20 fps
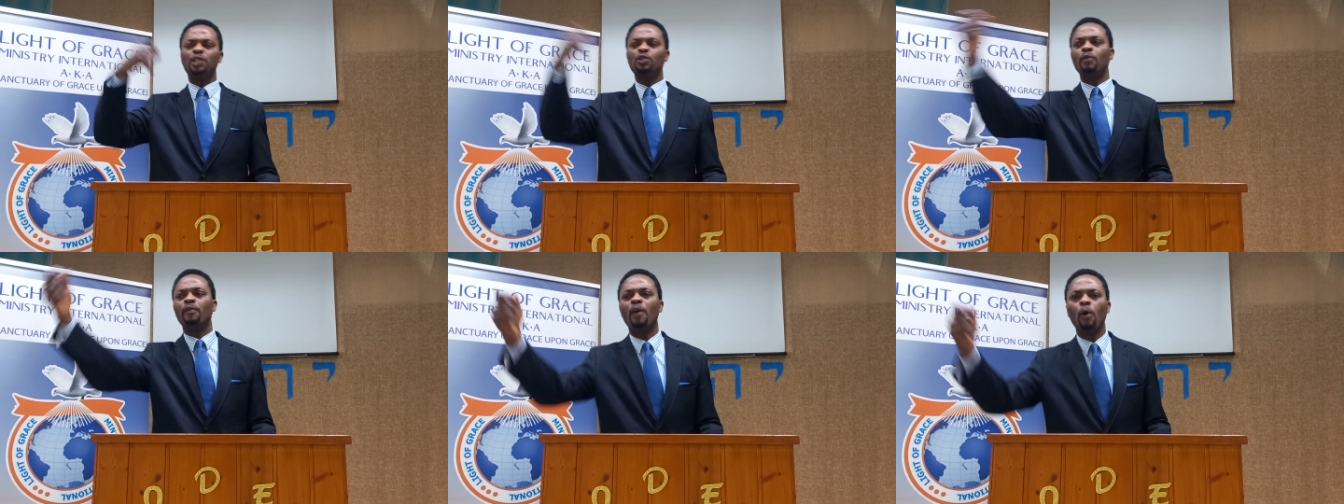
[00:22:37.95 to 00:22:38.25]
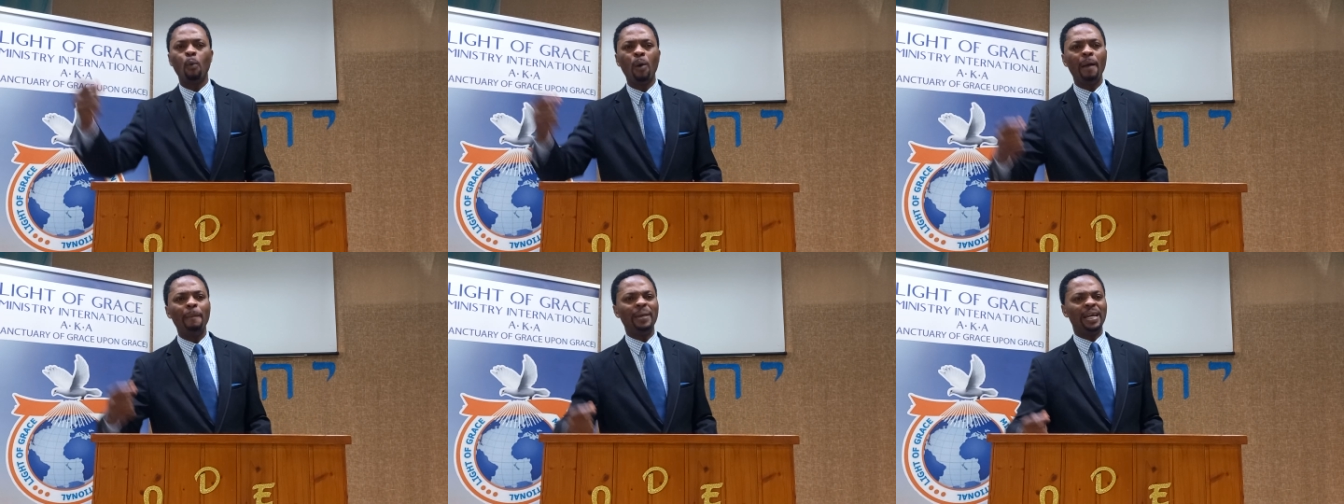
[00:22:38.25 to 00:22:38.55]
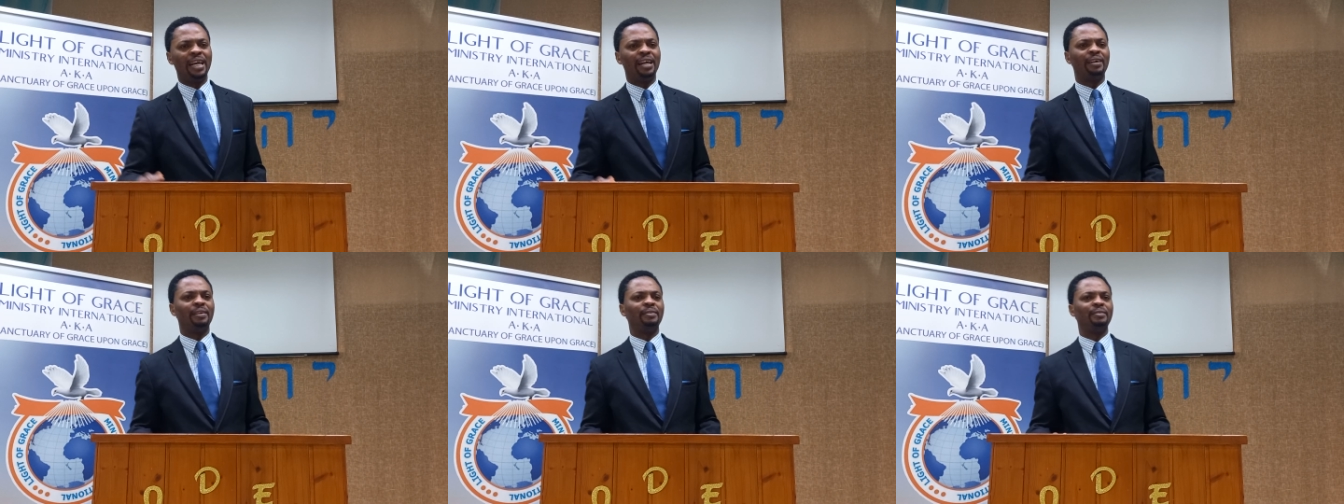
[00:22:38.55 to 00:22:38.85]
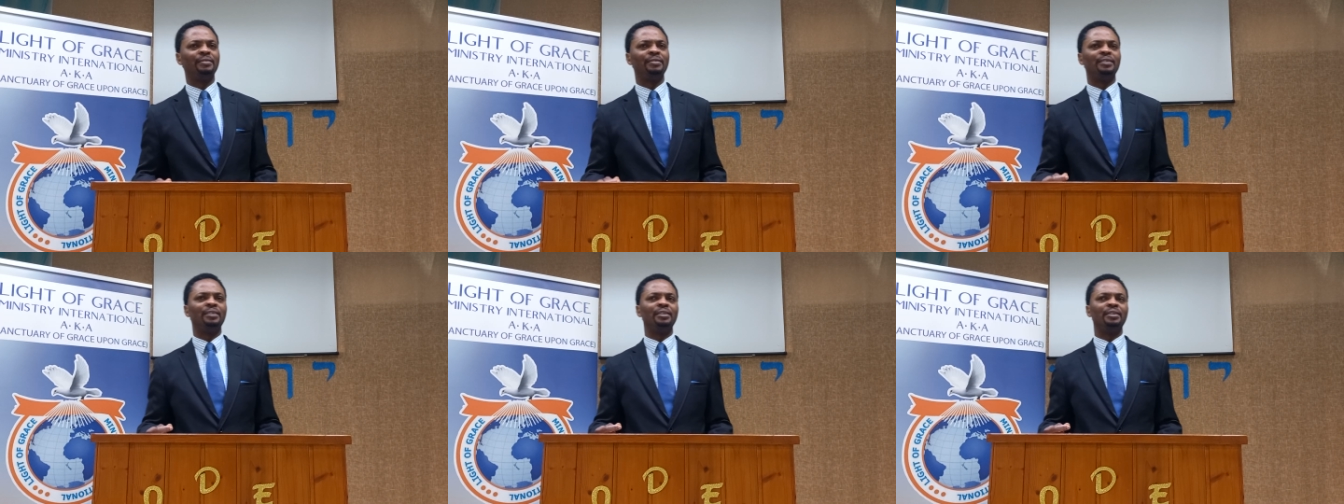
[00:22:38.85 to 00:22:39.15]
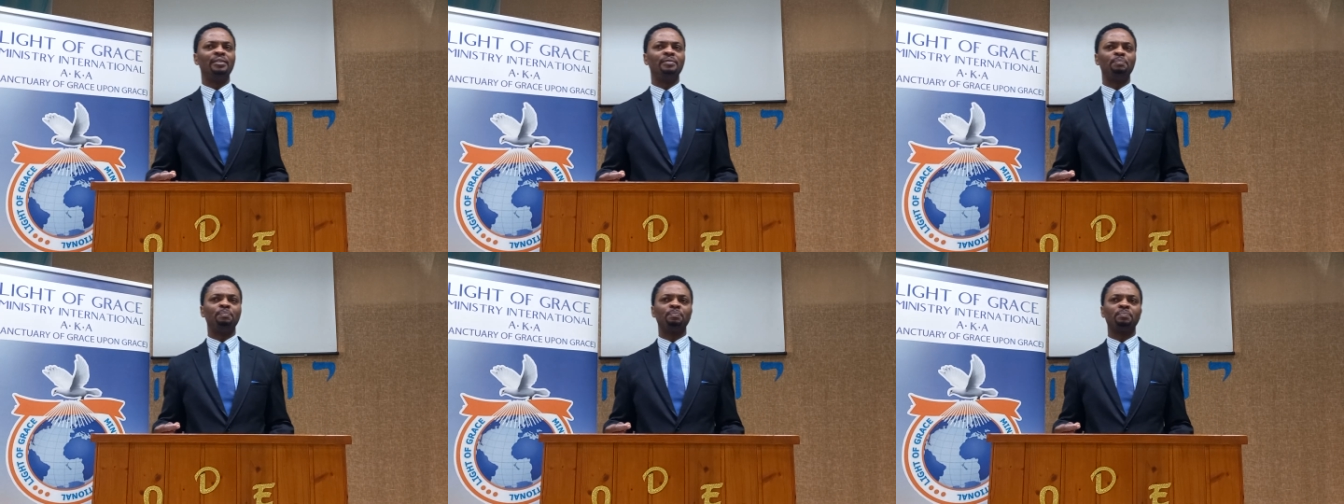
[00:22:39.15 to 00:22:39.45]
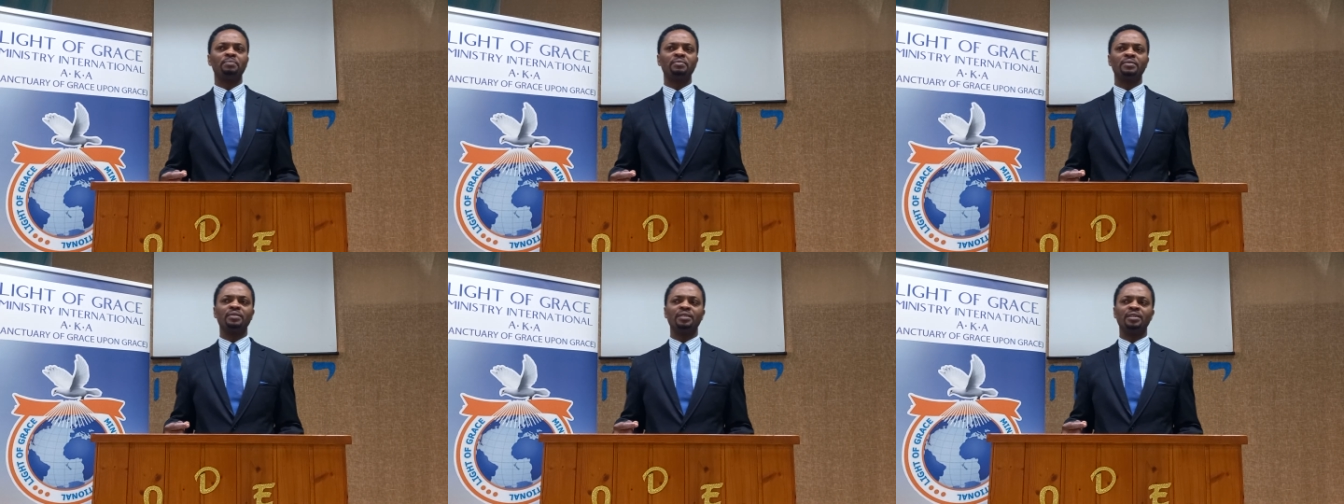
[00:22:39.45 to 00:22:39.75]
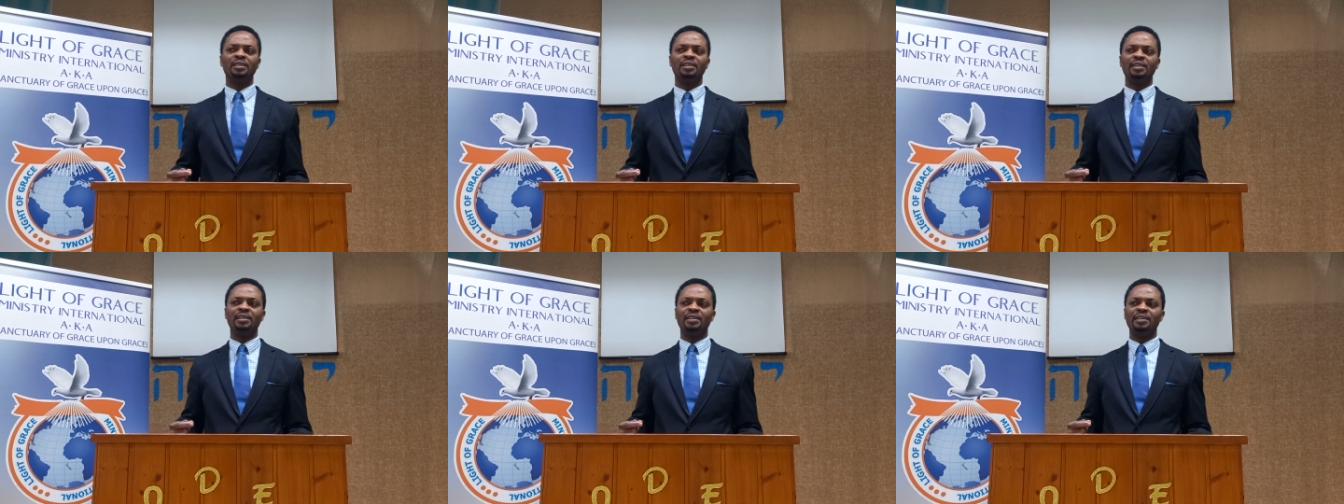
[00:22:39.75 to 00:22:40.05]
overwhelming.
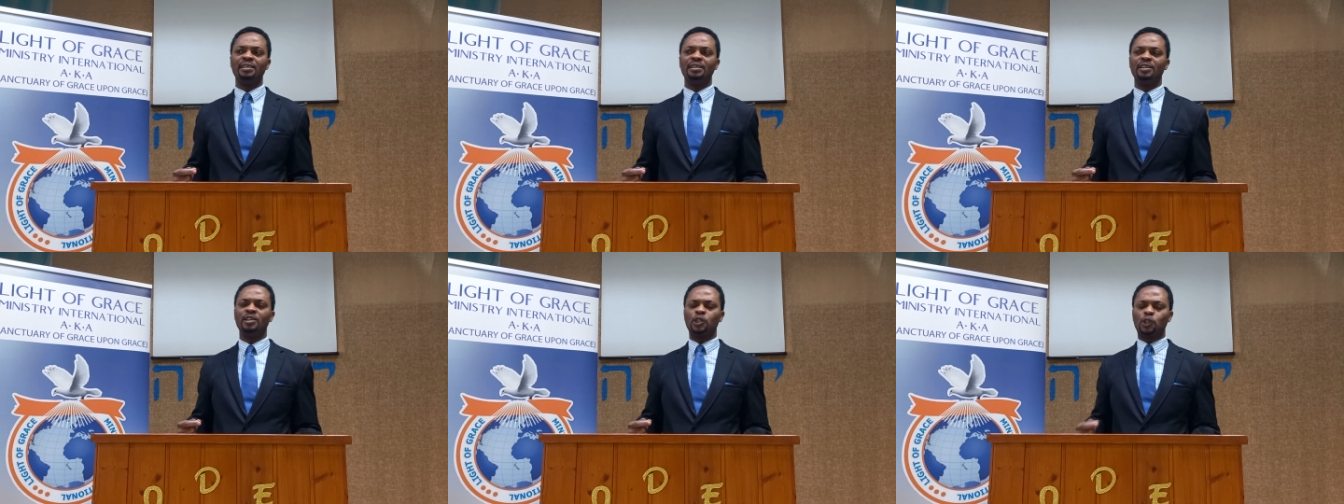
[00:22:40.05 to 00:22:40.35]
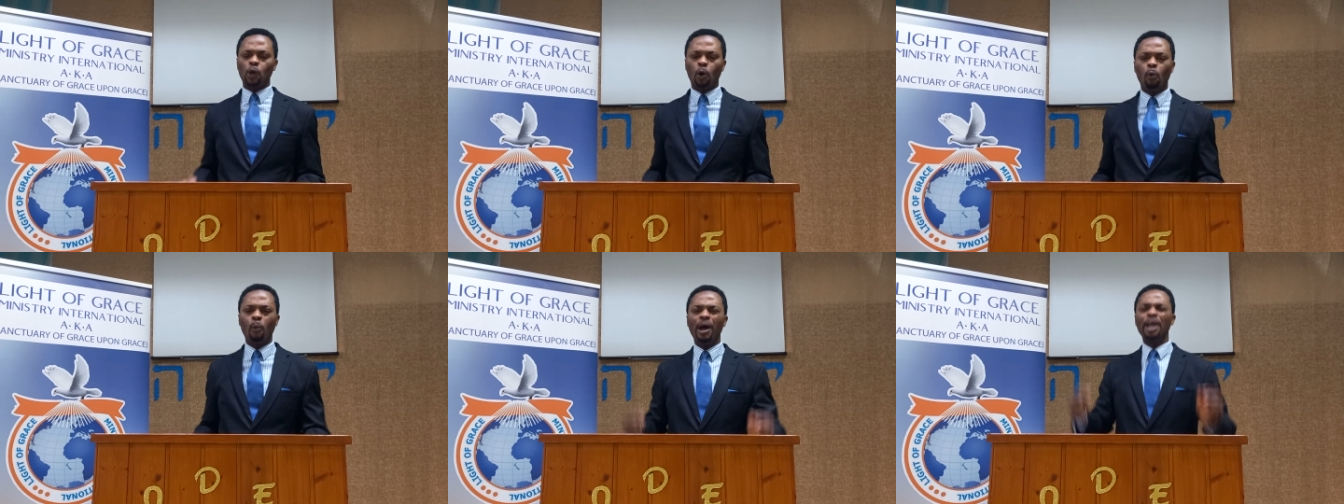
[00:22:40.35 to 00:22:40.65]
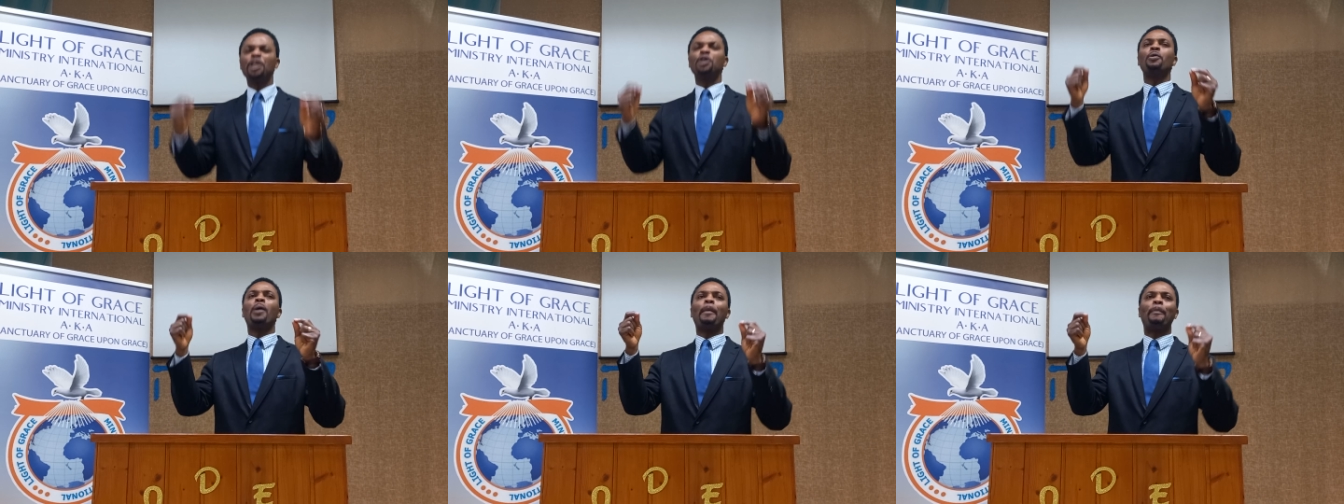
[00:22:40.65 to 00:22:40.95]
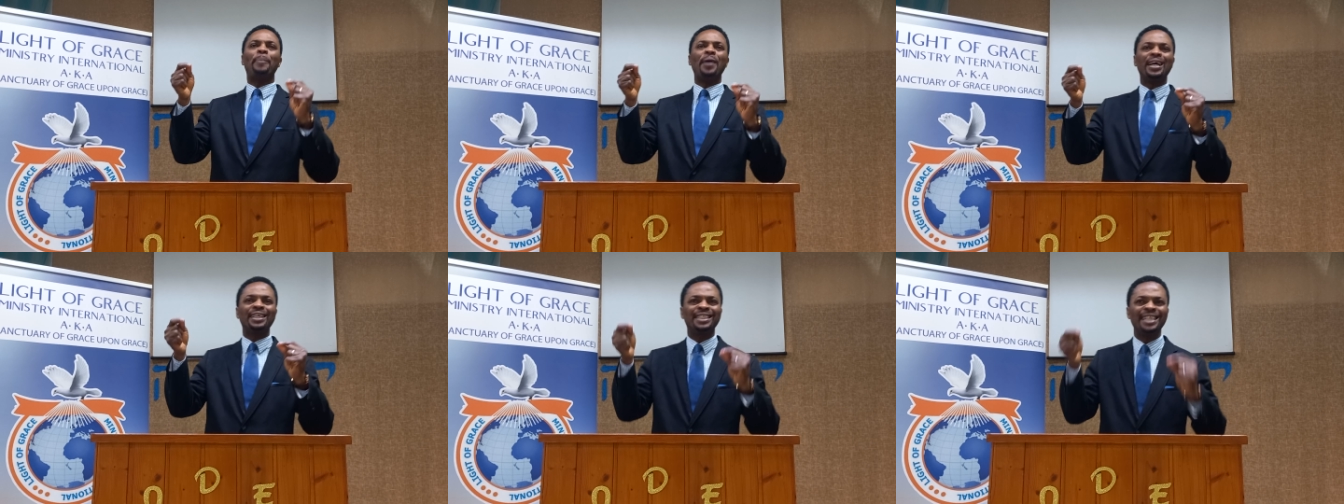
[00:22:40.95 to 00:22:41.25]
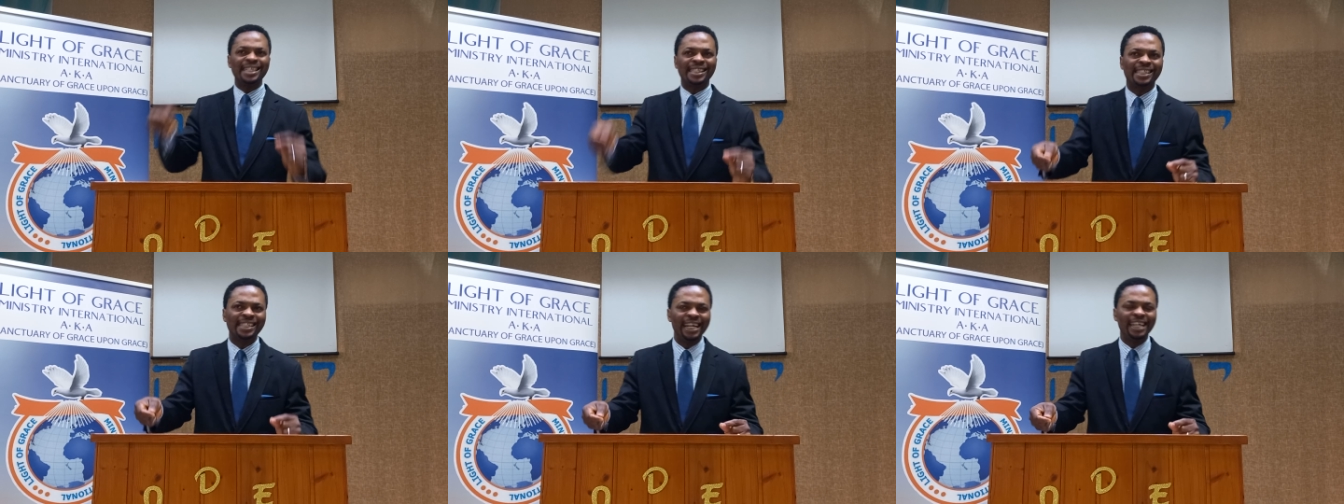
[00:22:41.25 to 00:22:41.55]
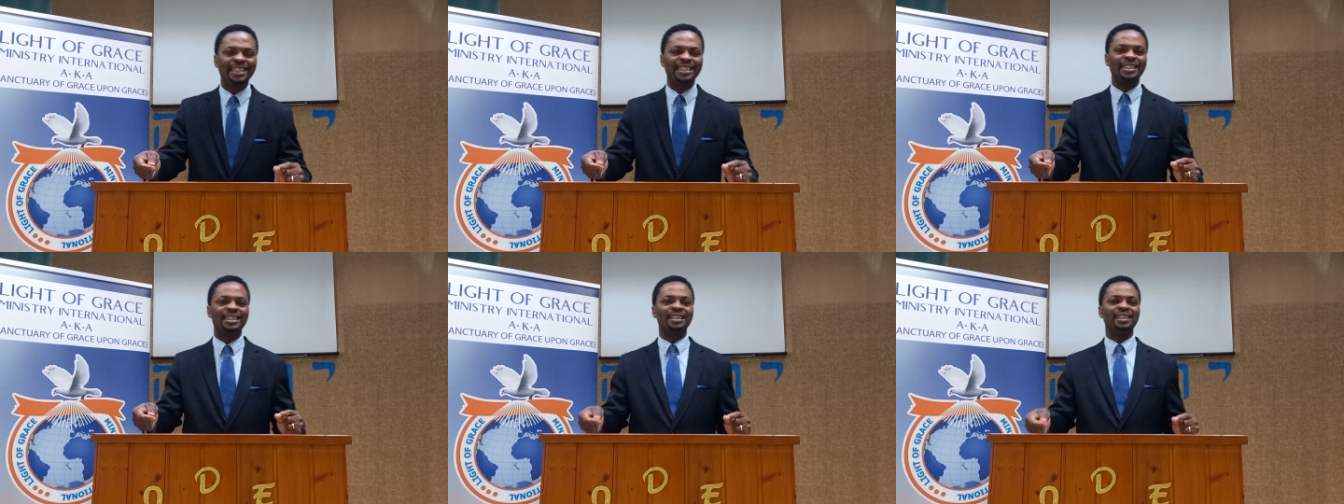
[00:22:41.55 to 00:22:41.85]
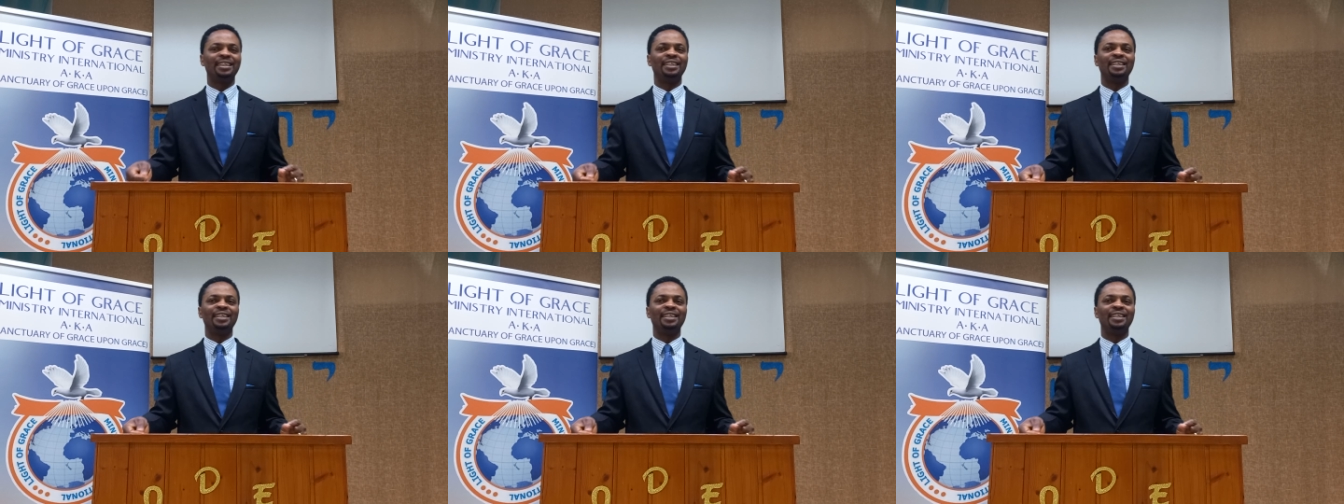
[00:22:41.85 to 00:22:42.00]
So when you are persistent,